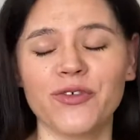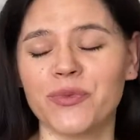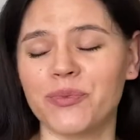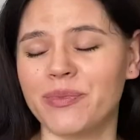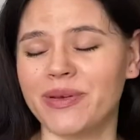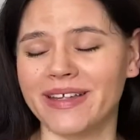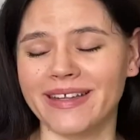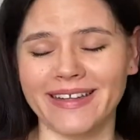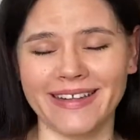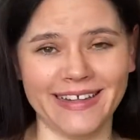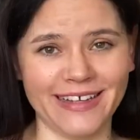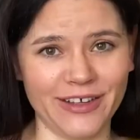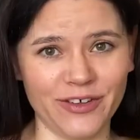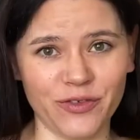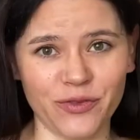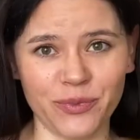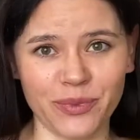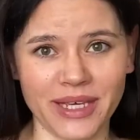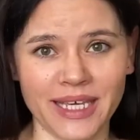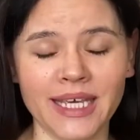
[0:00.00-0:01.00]
believe
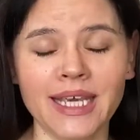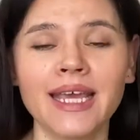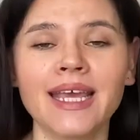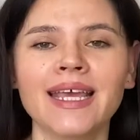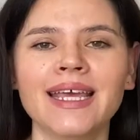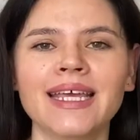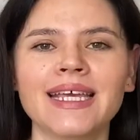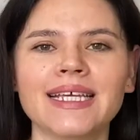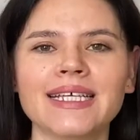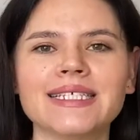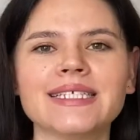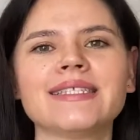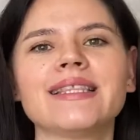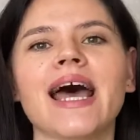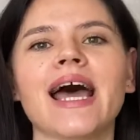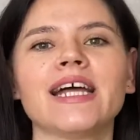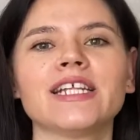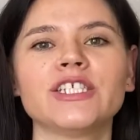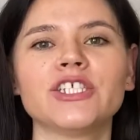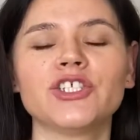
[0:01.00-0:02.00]
me, is that
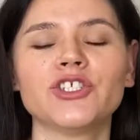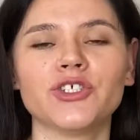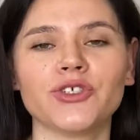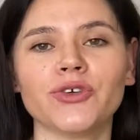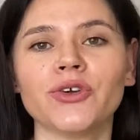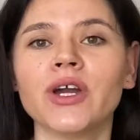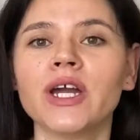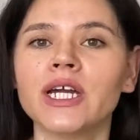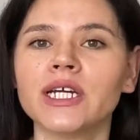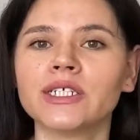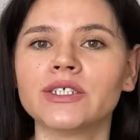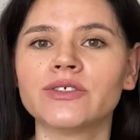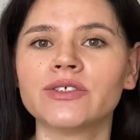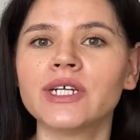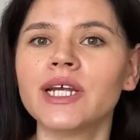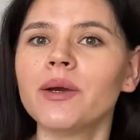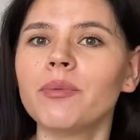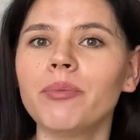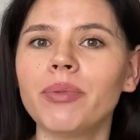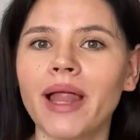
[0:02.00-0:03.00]
to
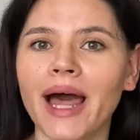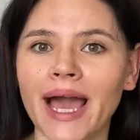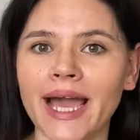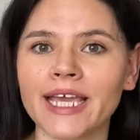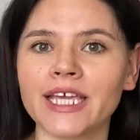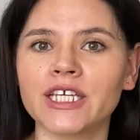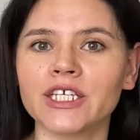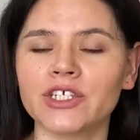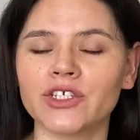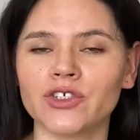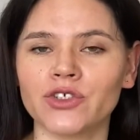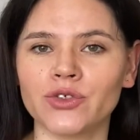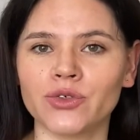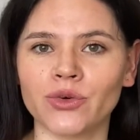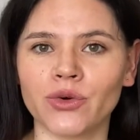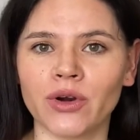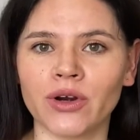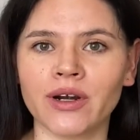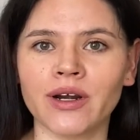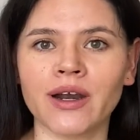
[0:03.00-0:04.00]
reapply
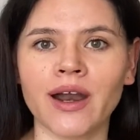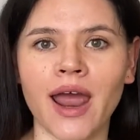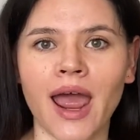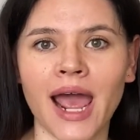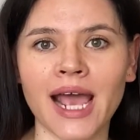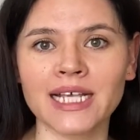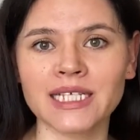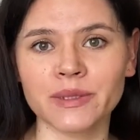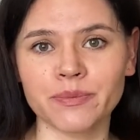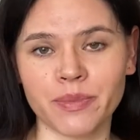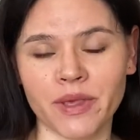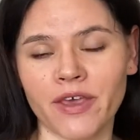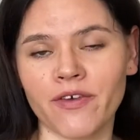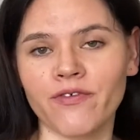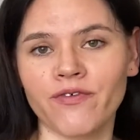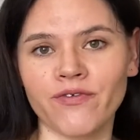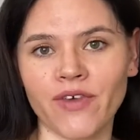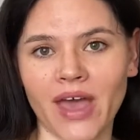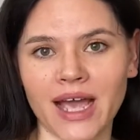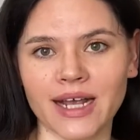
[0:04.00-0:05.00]
your SPF
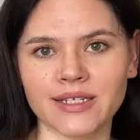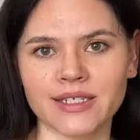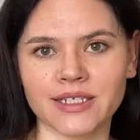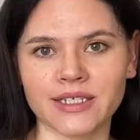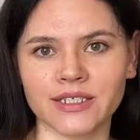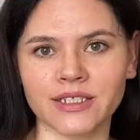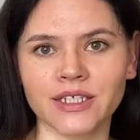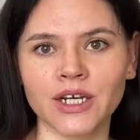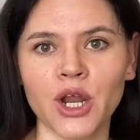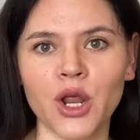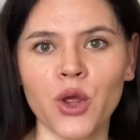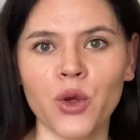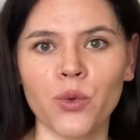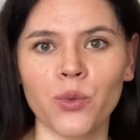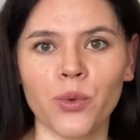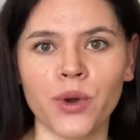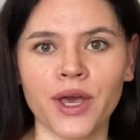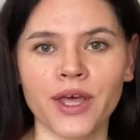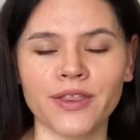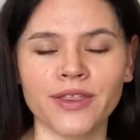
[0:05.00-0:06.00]
factor
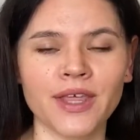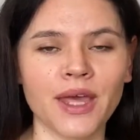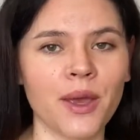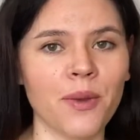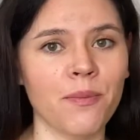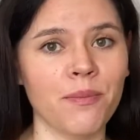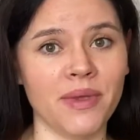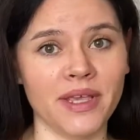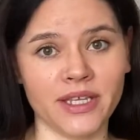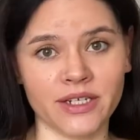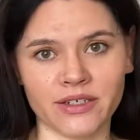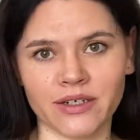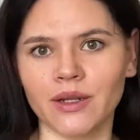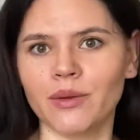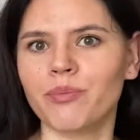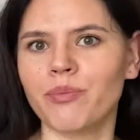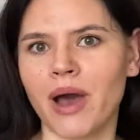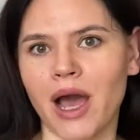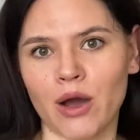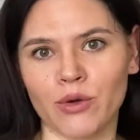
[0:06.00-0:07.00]
with mineral
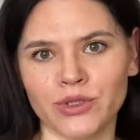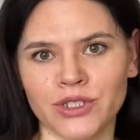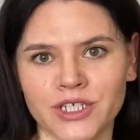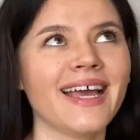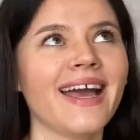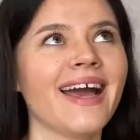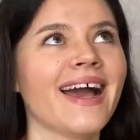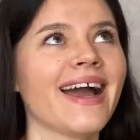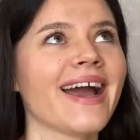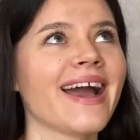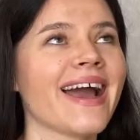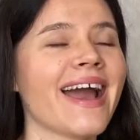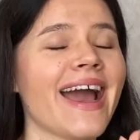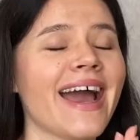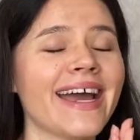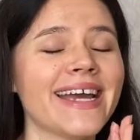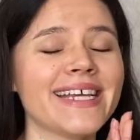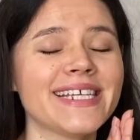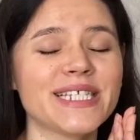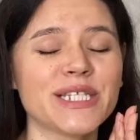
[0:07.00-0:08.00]
powder.
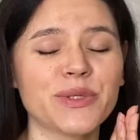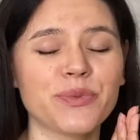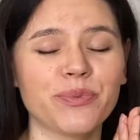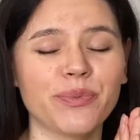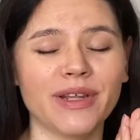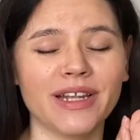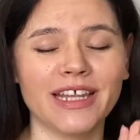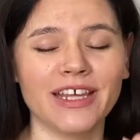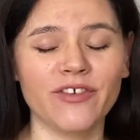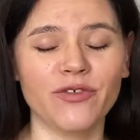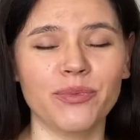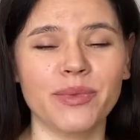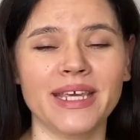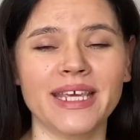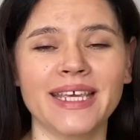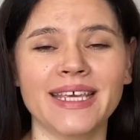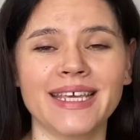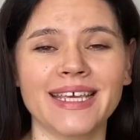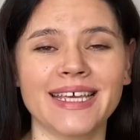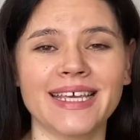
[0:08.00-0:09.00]
Guys, believe me,
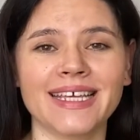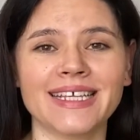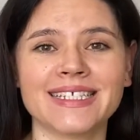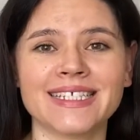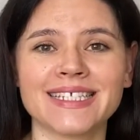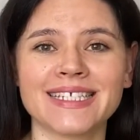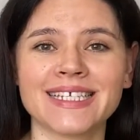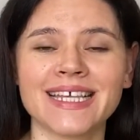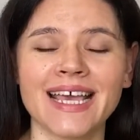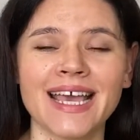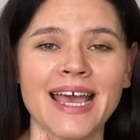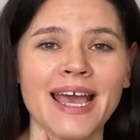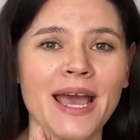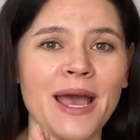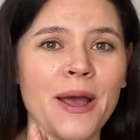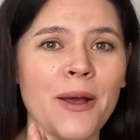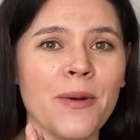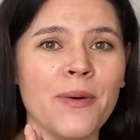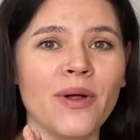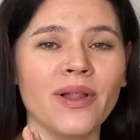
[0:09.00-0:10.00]
it's
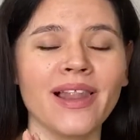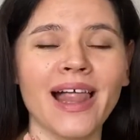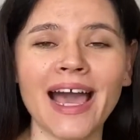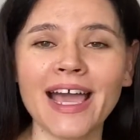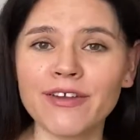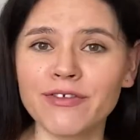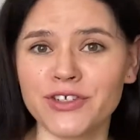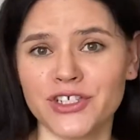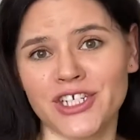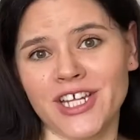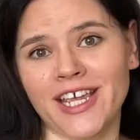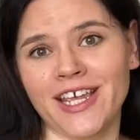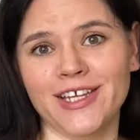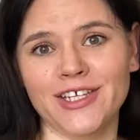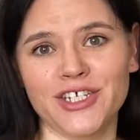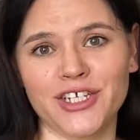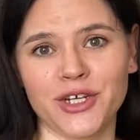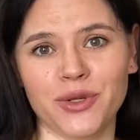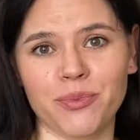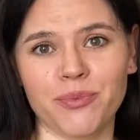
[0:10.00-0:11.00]
life-changing
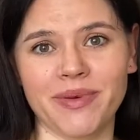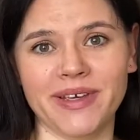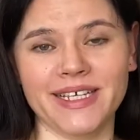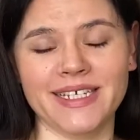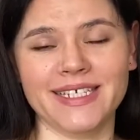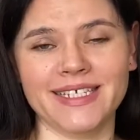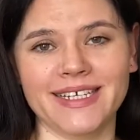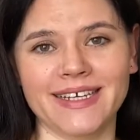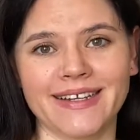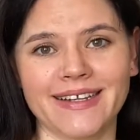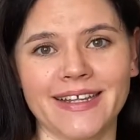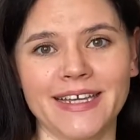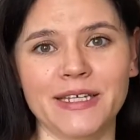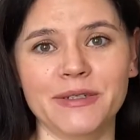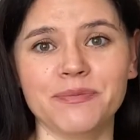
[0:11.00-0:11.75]
basically.